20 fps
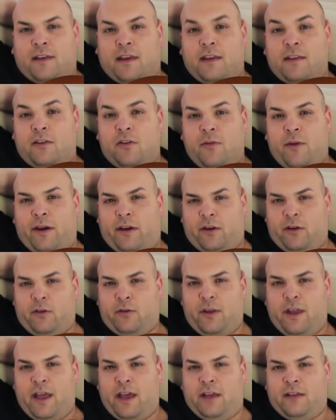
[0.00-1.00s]
But it takes
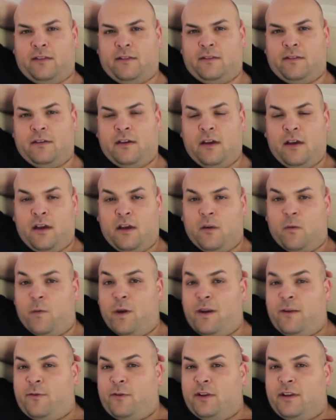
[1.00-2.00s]
time and
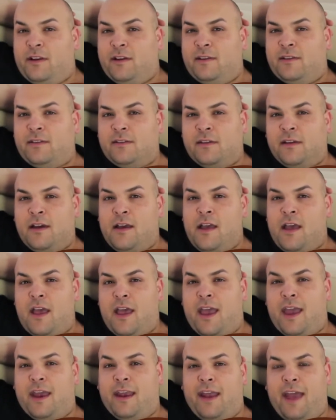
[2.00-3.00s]
thoughtfulness to do this.
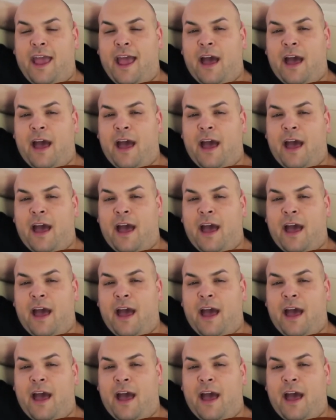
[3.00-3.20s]
So.